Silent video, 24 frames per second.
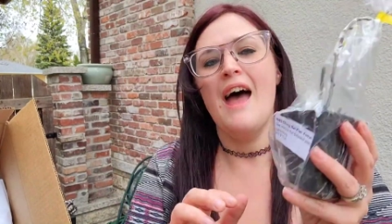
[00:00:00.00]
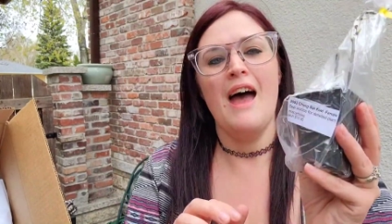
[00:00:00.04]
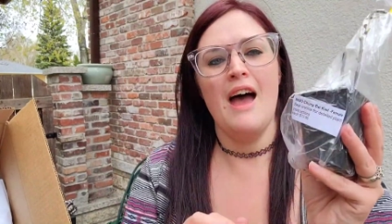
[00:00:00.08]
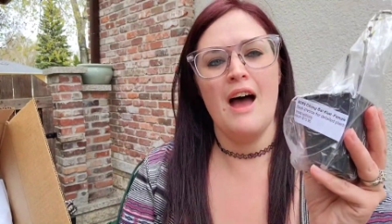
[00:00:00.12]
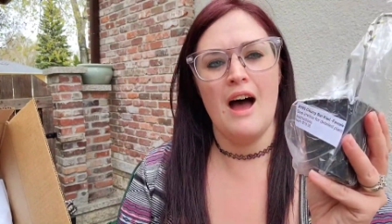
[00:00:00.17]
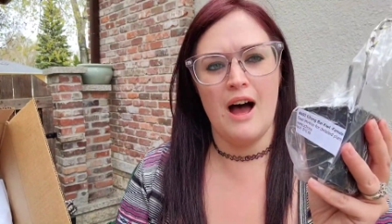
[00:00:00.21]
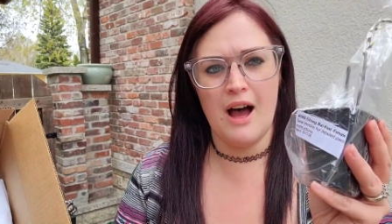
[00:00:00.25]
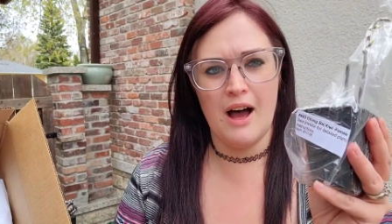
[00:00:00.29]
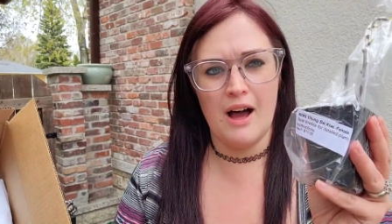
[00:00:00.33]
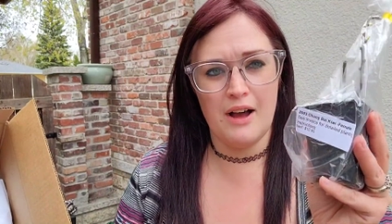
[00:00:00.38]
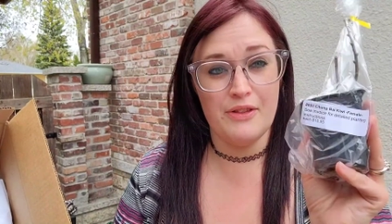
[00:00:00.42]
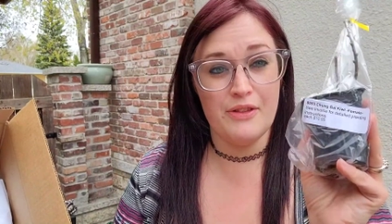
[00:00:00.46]

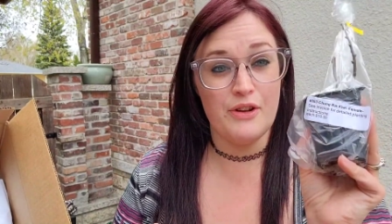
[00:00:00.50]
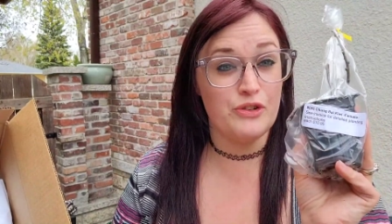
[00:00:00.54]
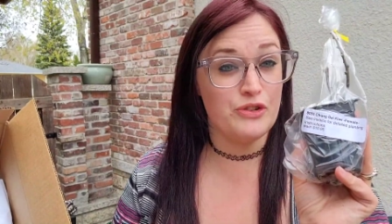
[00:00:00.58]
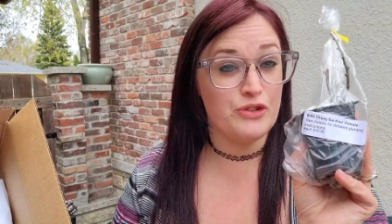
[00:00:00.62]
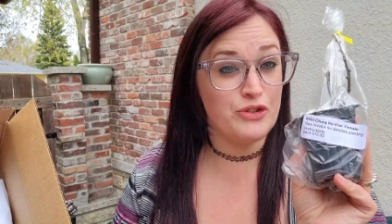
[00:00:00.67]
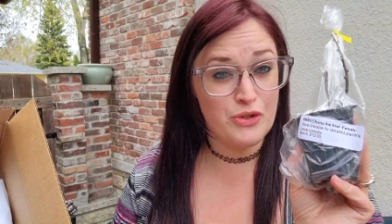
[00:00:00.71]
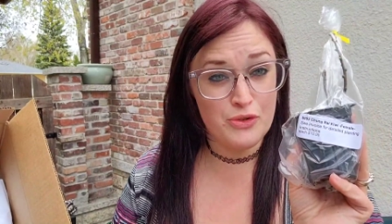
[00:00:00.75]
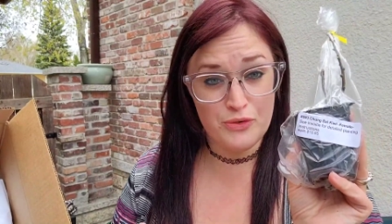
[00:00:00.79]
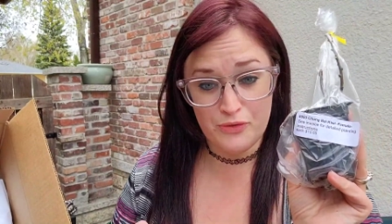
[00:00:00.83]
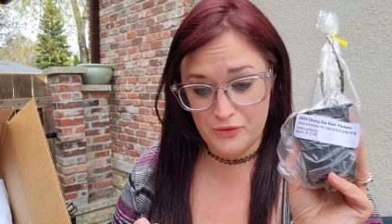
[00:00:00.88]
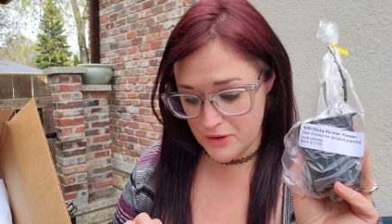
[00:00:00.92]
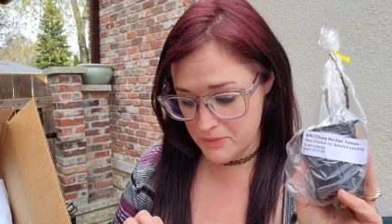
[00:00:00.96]
Uh, there's
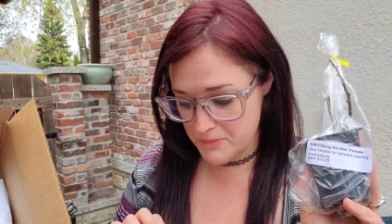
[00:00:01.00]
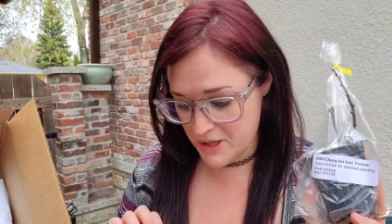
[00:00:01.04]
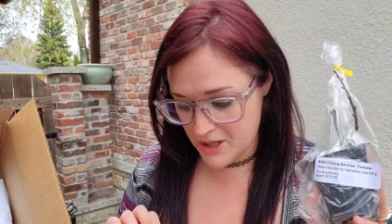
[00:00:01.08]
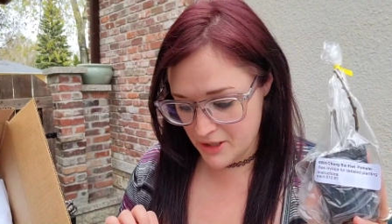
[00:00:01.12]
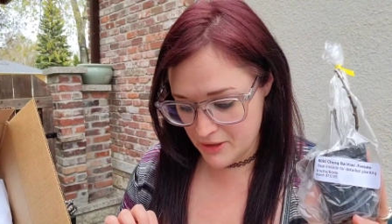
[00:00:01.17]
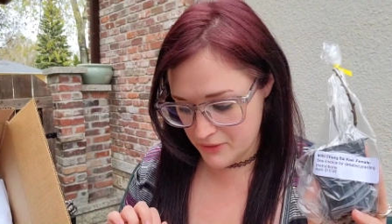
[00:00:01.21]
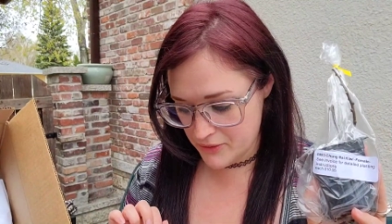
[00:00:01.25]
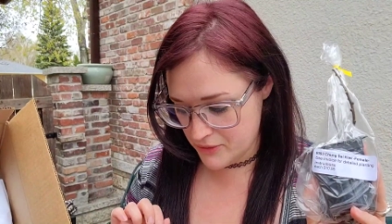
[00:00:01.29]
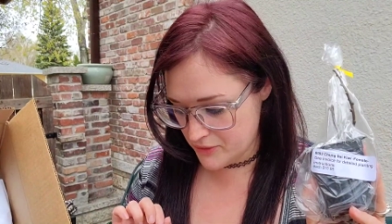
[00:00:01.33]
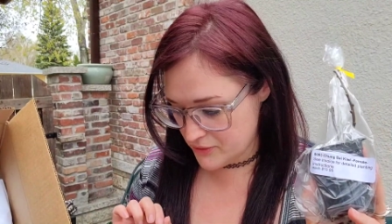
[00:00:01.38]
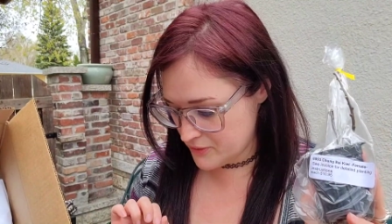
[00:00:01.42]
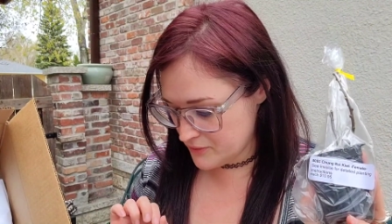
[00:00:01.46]
two
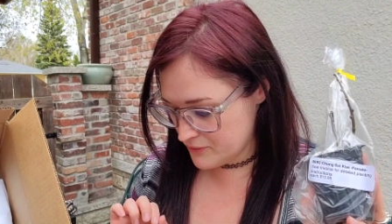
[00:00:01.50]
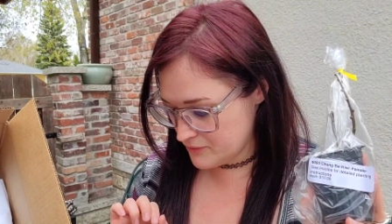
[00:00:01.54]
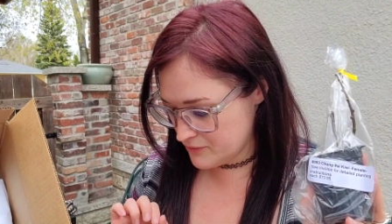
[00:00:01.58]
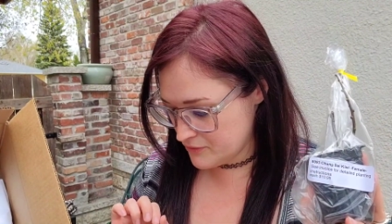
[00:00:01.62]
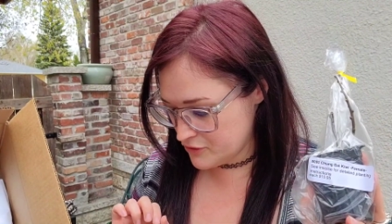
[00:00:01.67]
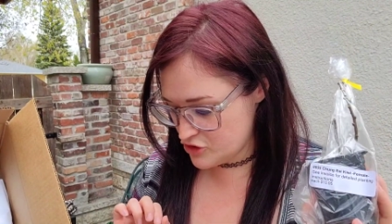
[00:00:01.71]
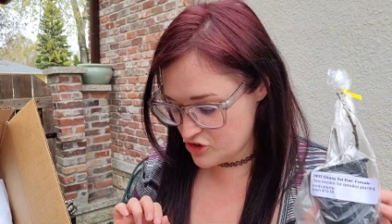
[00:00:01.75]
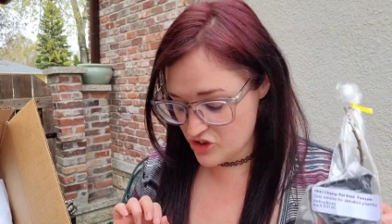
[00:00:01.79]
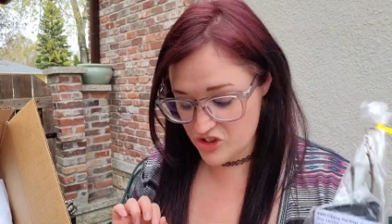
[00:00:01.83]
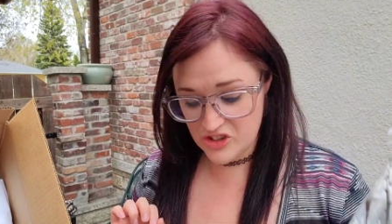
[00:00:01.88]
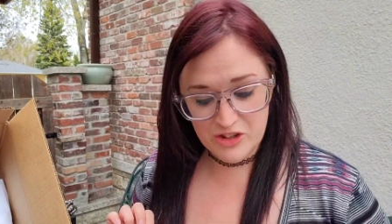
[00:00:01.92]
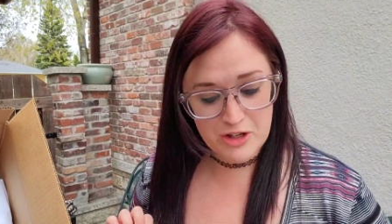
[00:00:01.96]
females.
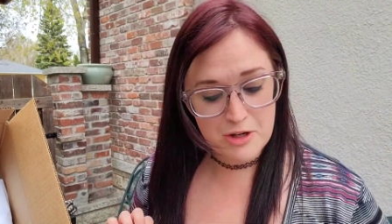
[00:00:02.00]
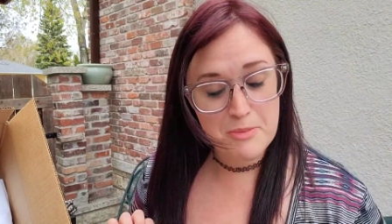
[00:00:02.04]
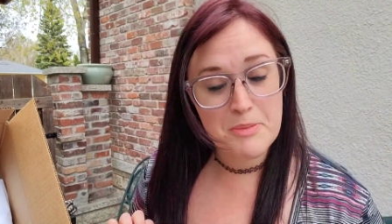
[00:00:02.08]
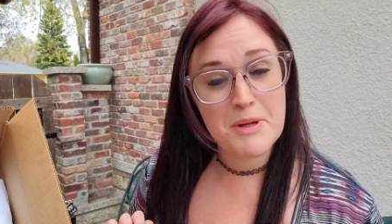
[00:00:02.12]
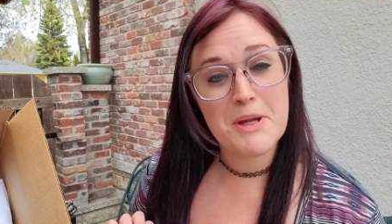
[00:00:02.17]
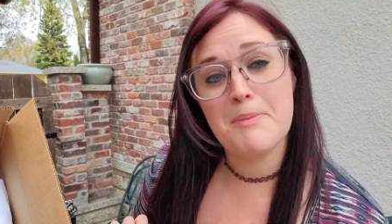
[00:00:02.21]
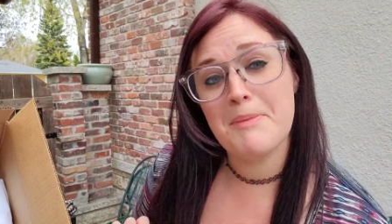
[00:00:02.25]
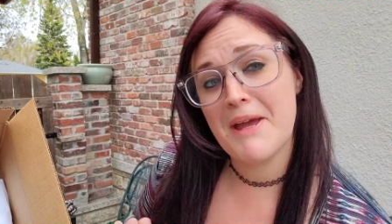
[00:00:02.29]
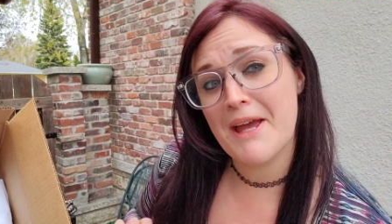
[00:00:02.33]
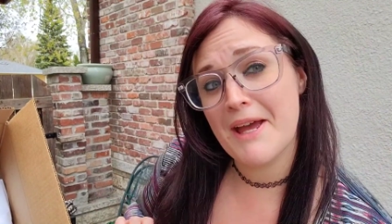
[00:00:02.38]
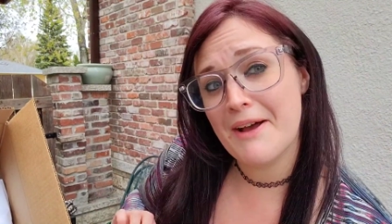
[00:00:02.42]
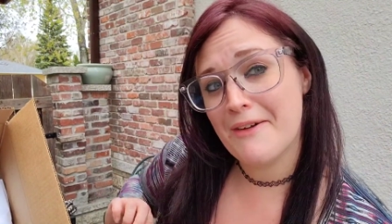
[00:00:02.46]
Shouldn't there be
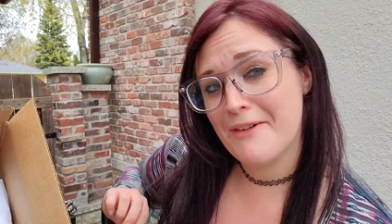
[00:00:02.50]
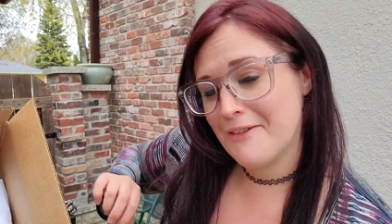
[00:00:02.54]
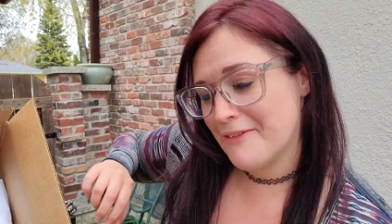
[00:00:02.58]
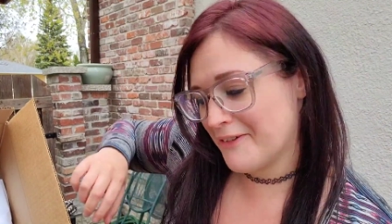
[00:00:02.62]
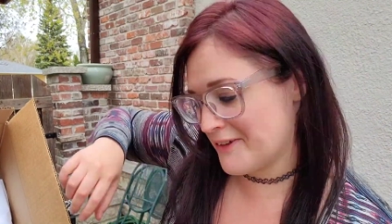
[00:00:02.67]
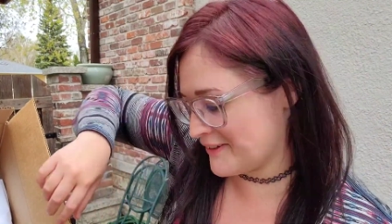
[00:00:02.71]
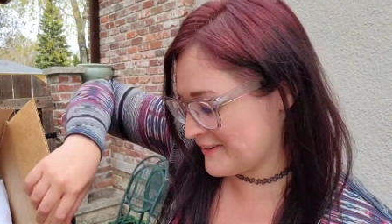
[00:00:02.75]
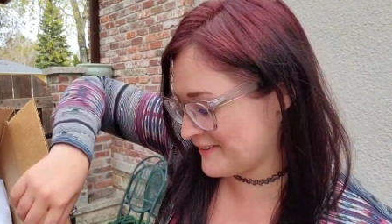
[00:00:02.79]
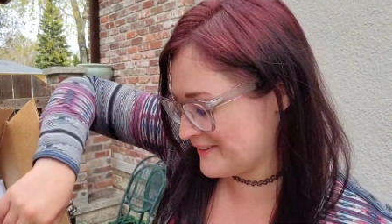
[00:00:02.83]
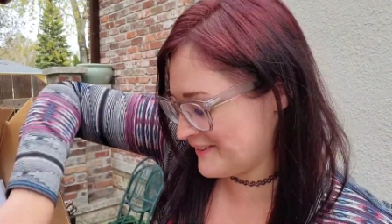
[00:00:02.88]
a male?